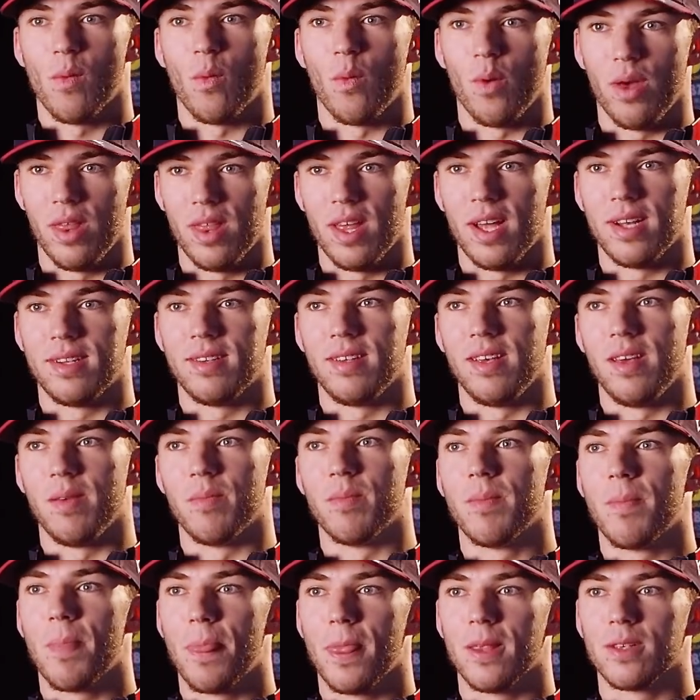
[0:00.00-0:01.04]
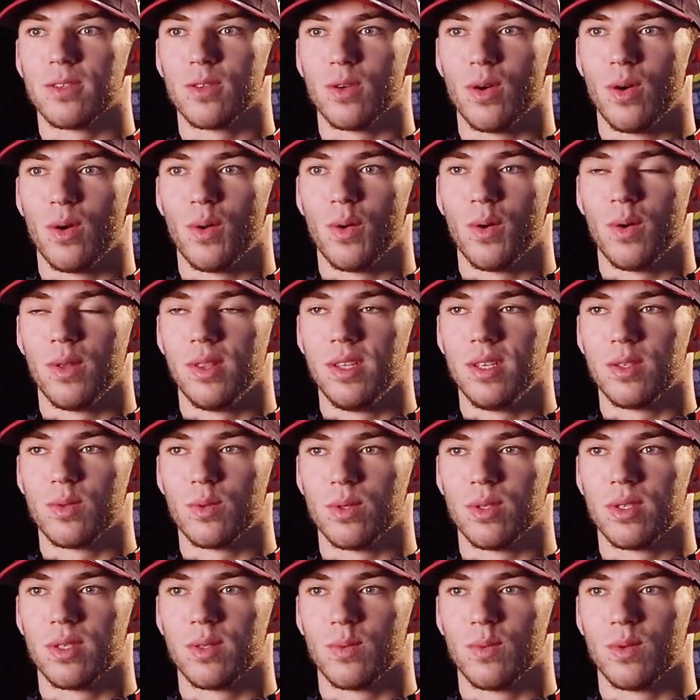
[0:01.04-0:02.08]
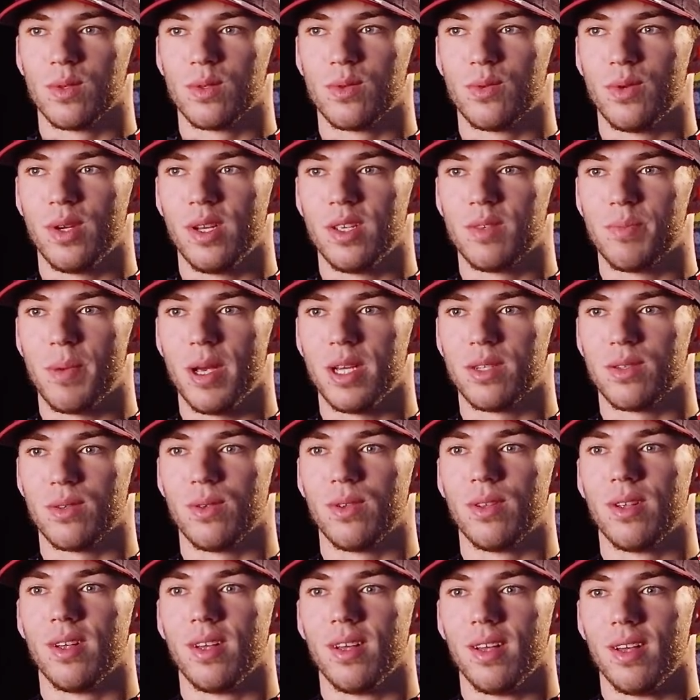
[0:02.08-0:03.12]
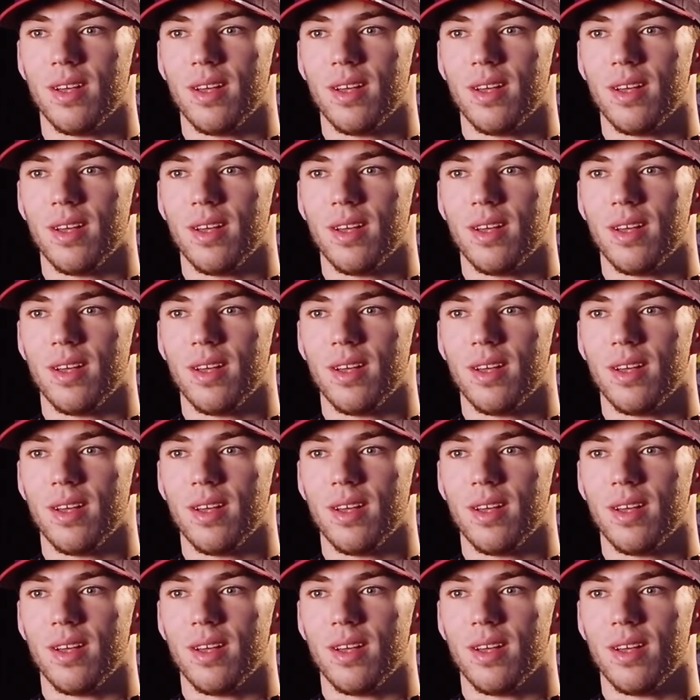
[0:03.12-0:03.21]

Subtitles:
with that team. So this was really special.